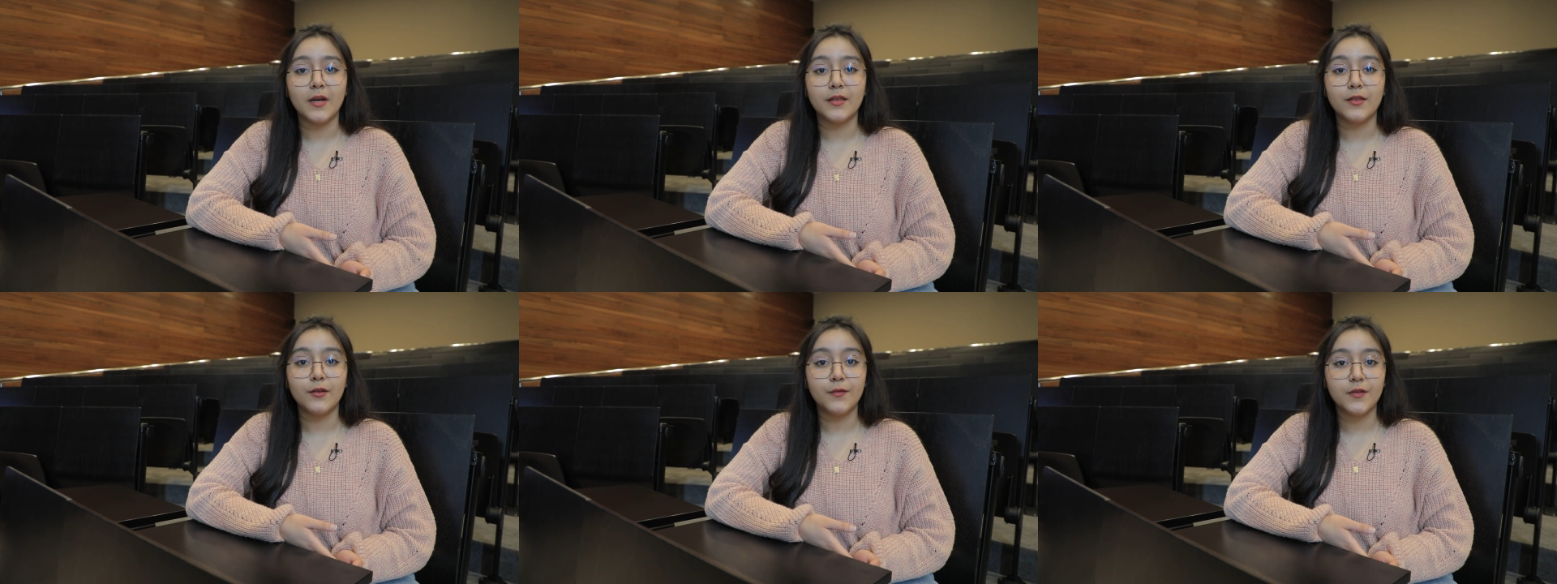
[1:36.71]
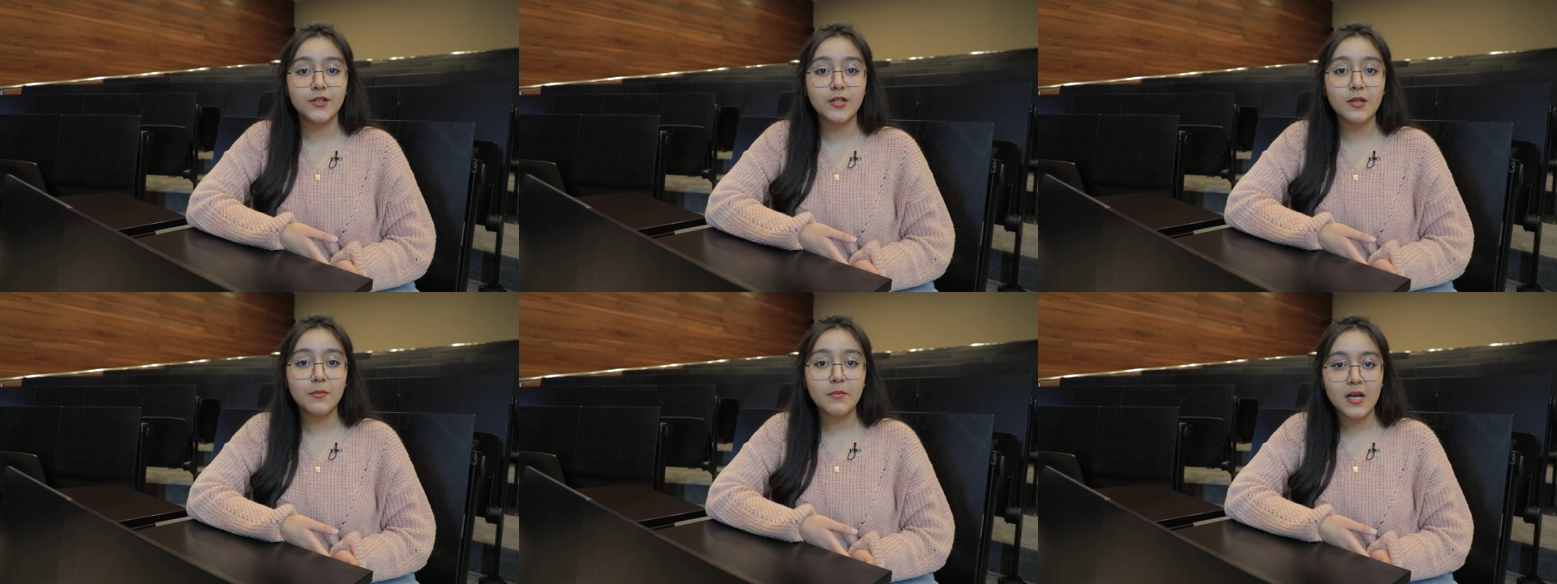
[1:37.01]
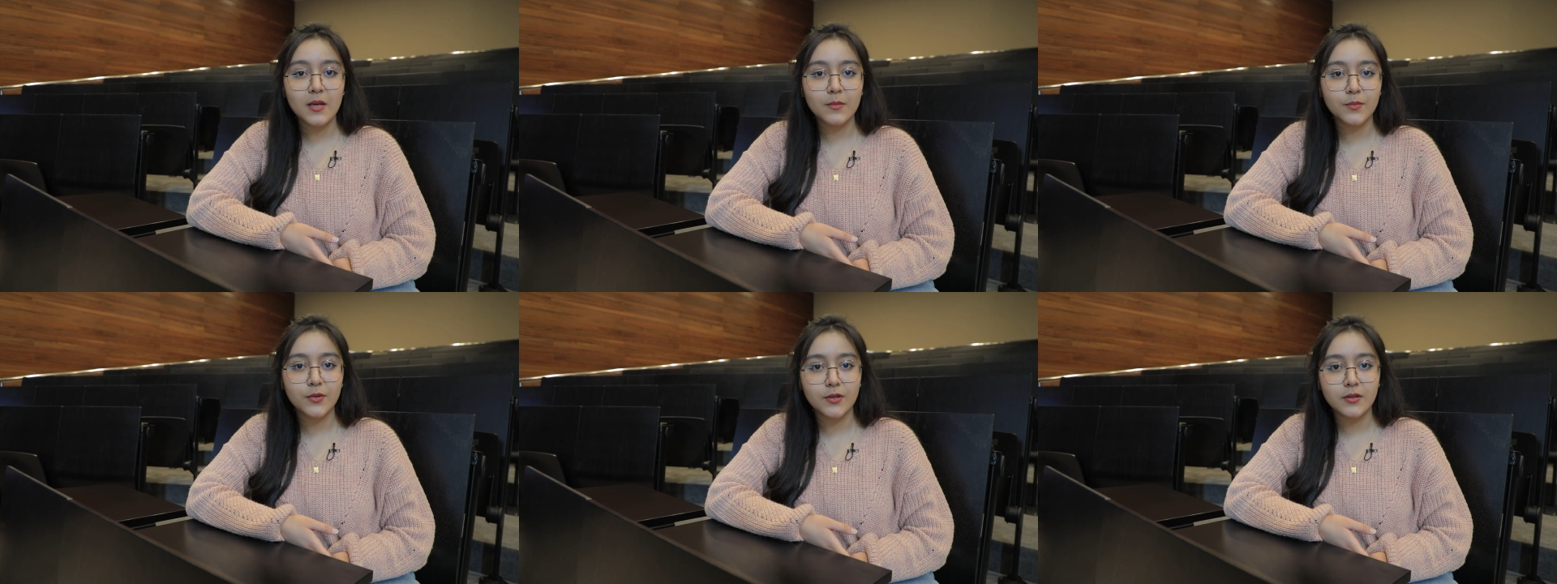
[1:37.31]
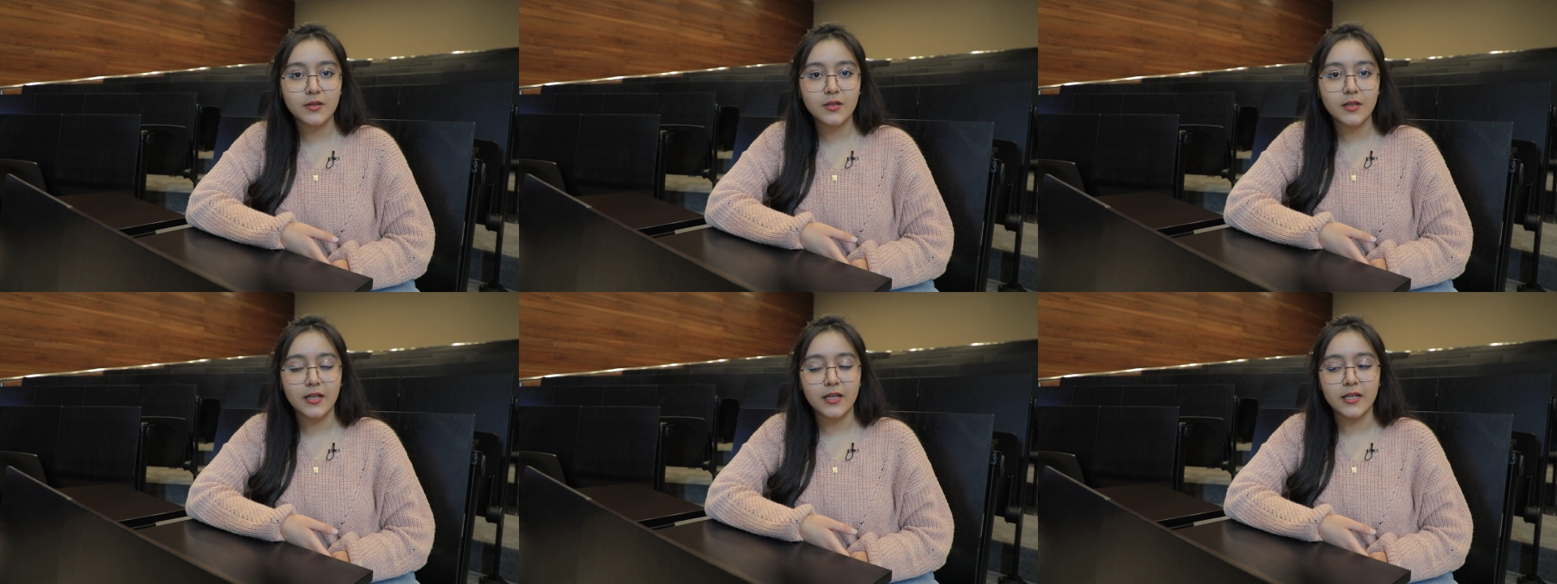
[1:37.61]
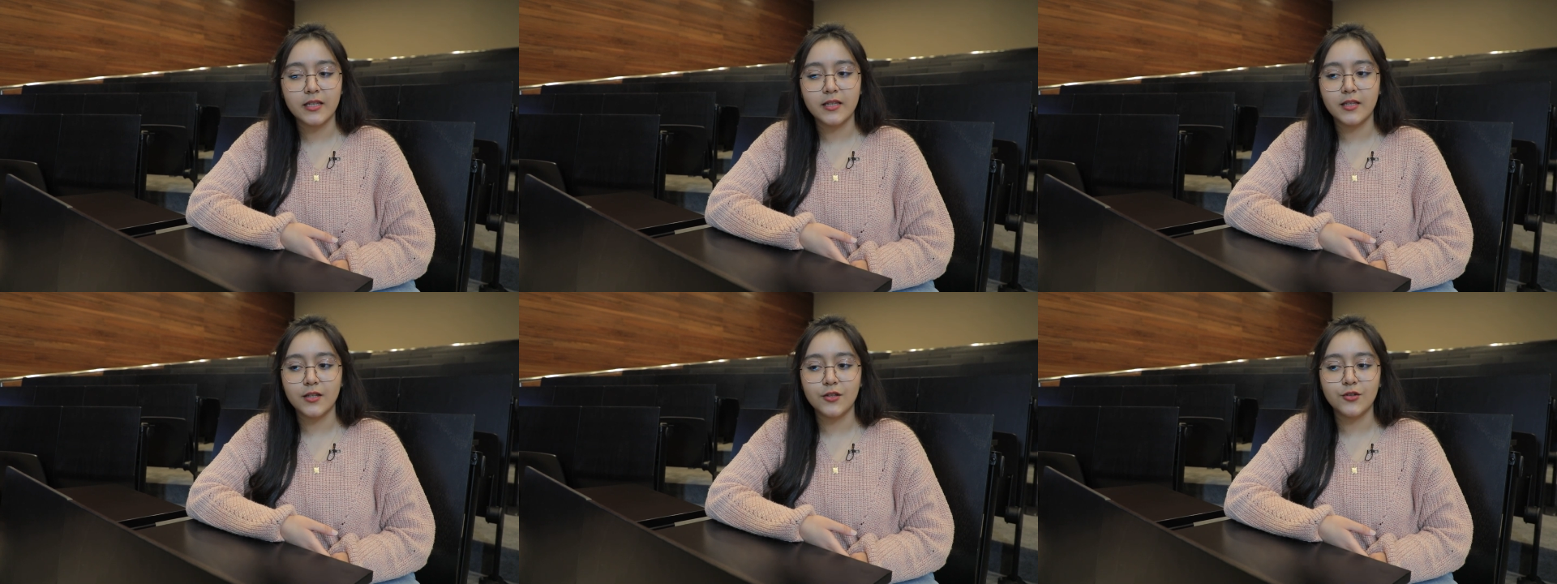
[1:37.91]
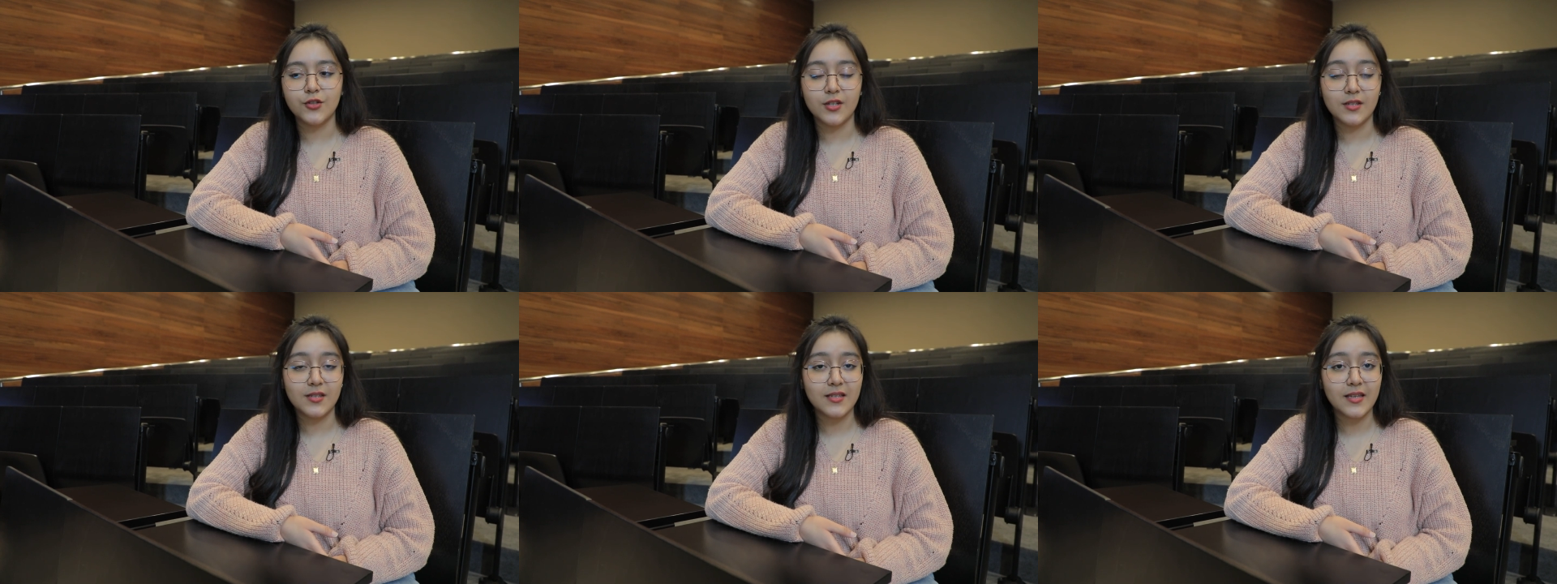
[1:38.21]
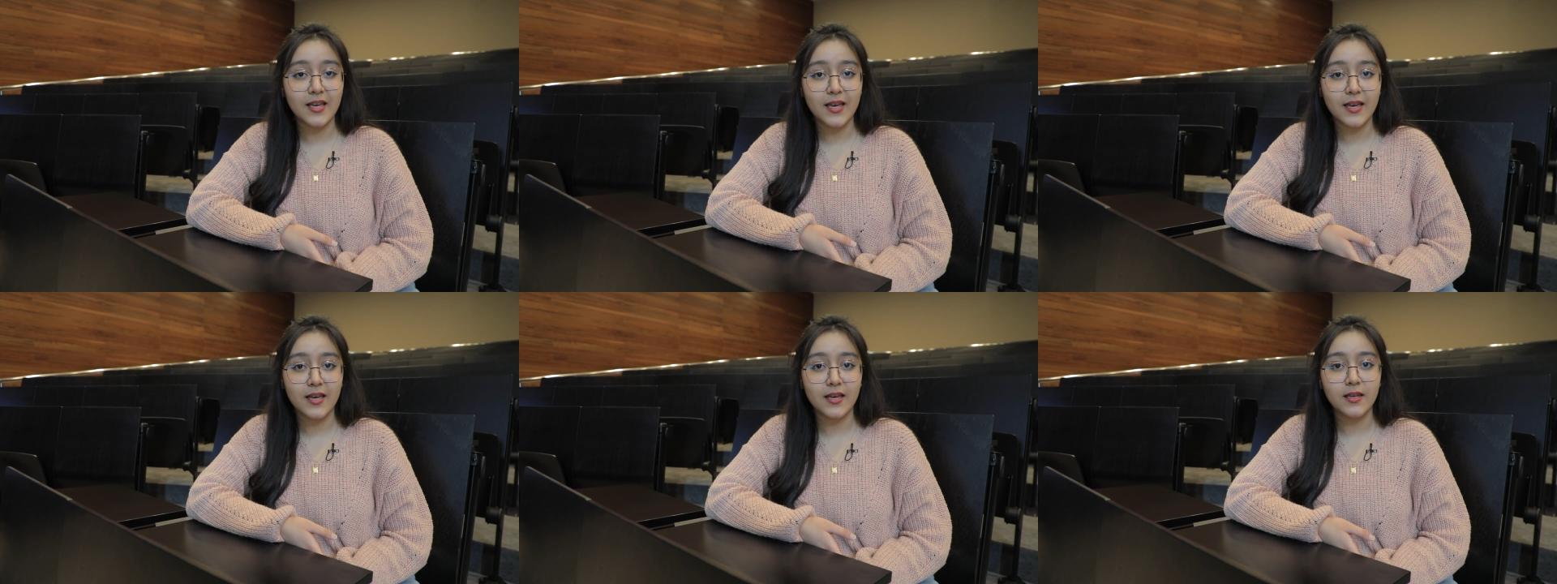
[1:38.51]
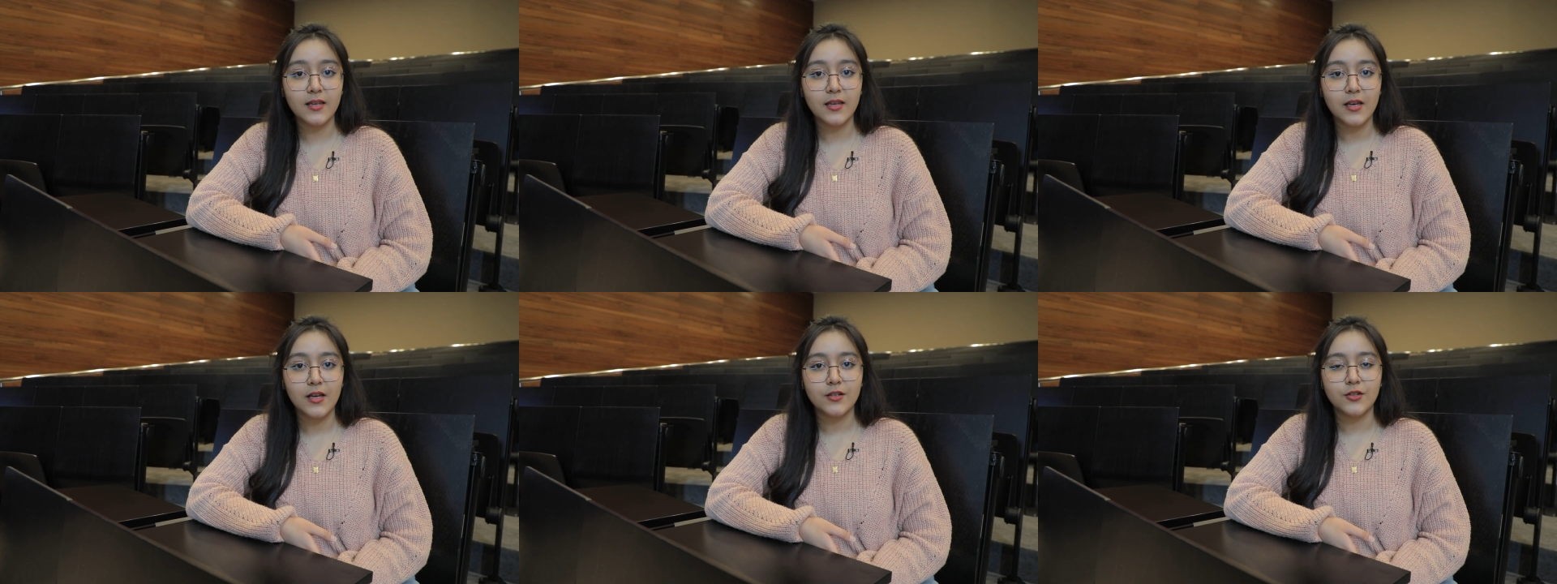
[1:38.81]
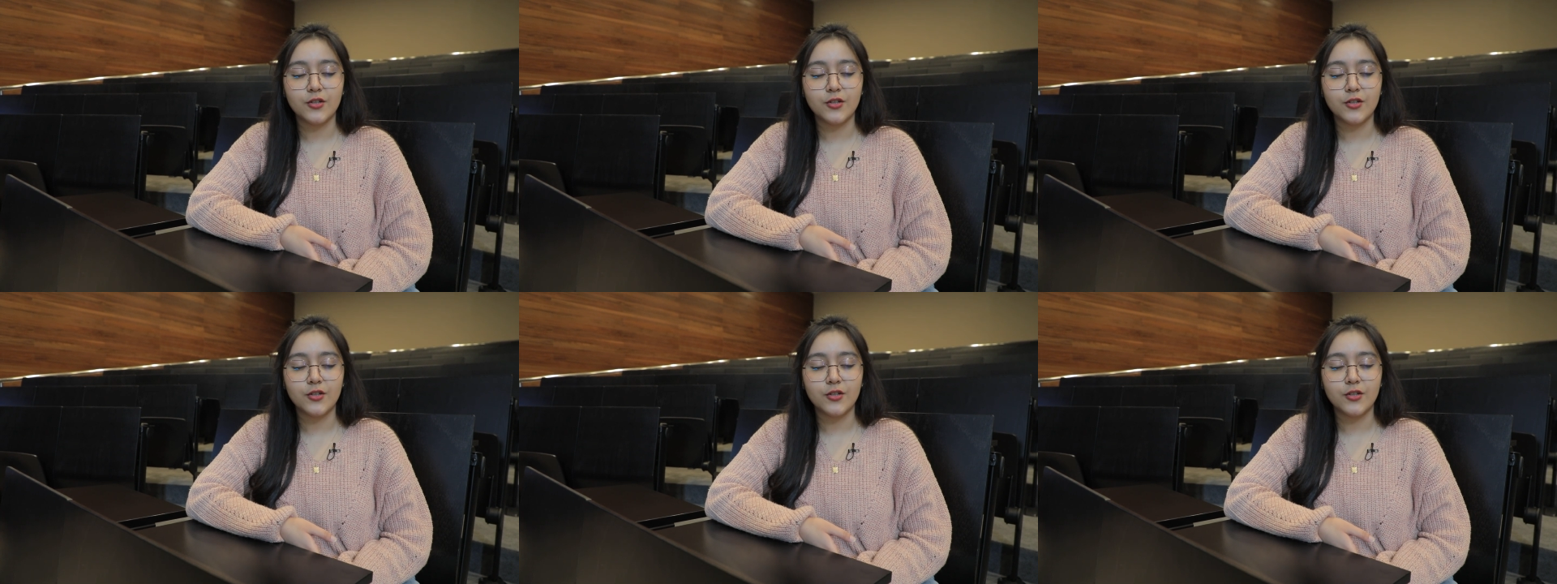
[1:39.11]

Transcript: an official member in the GCA,